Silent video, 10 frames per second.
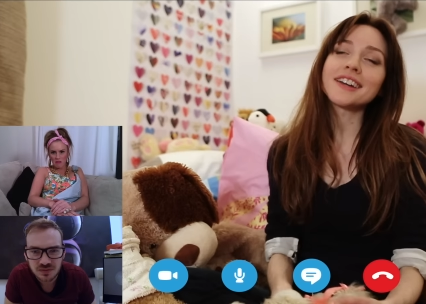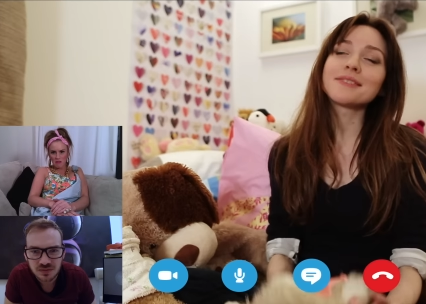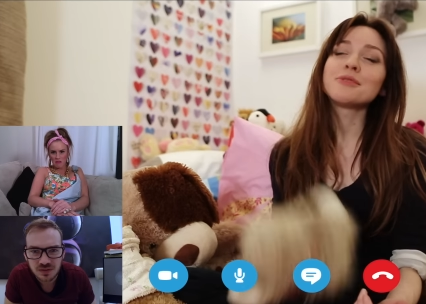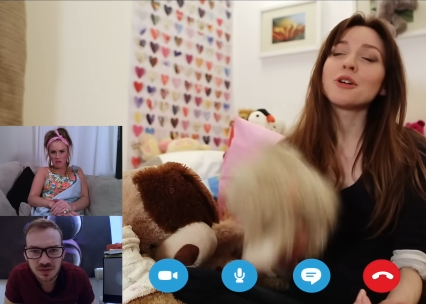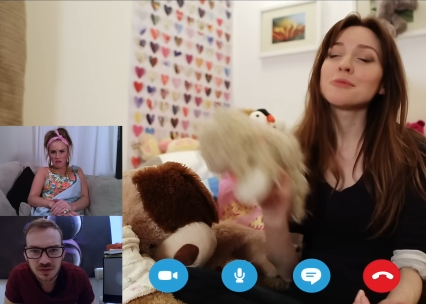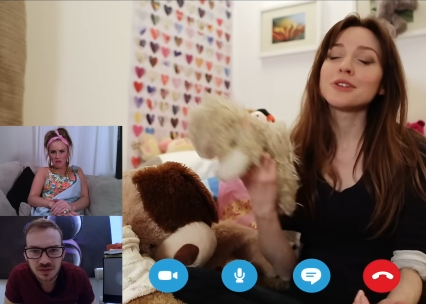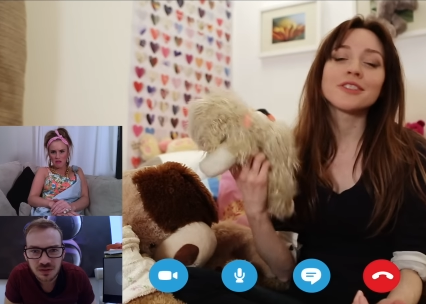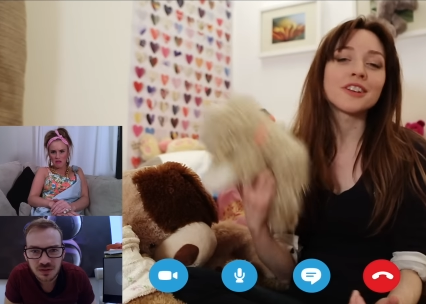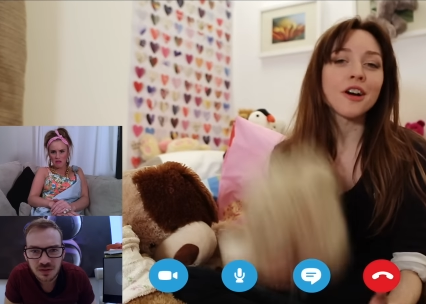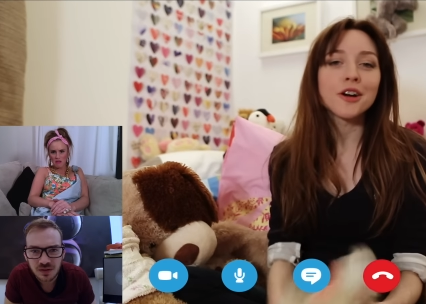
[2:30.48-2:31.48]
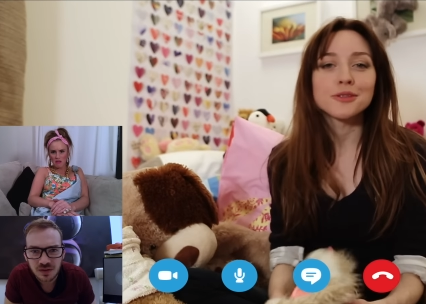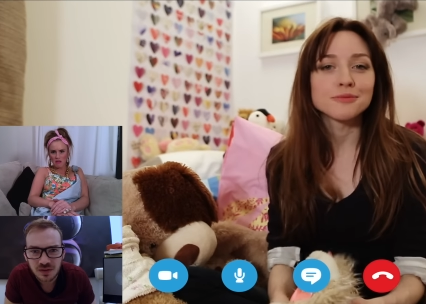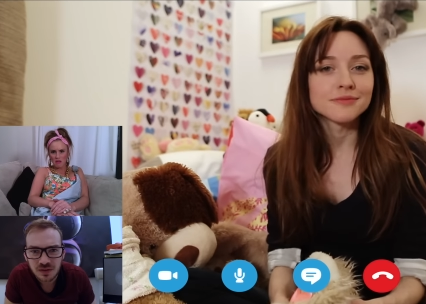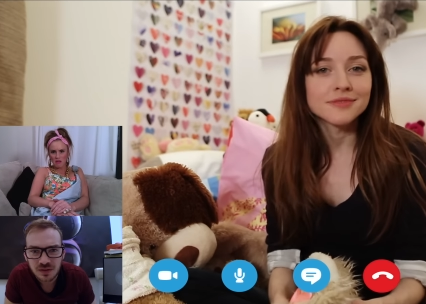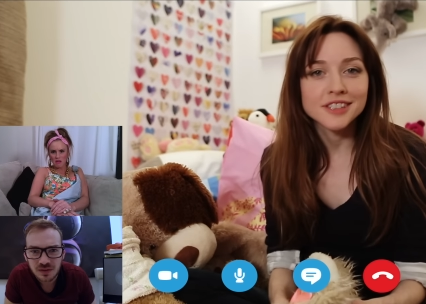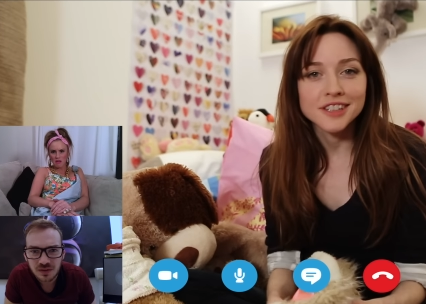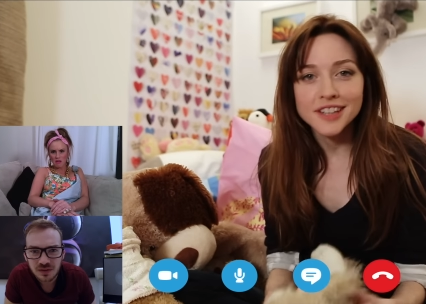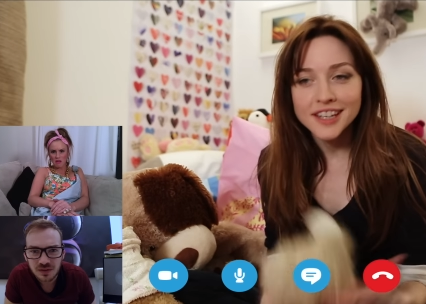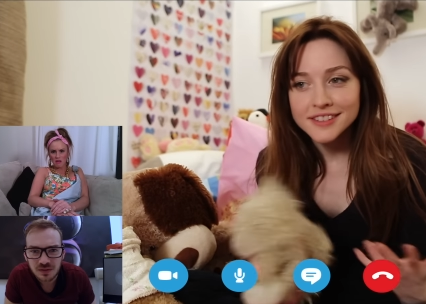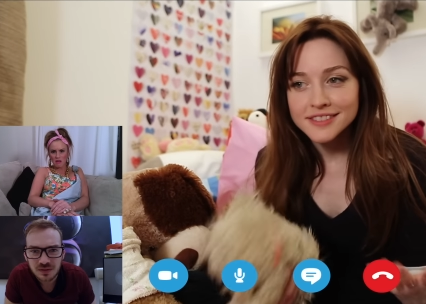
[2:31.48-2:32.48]
Speaker 1: I am not moving home, you know,
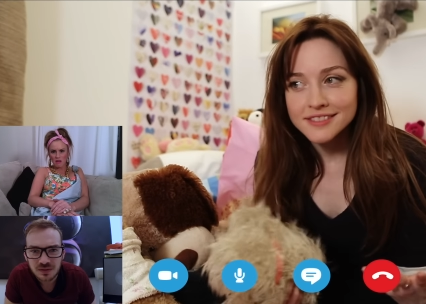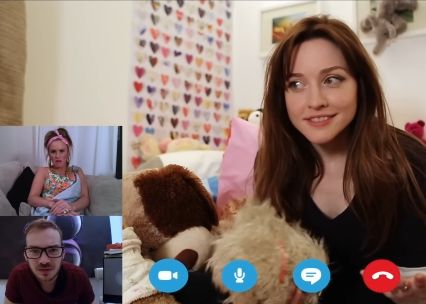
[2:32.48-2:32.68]
like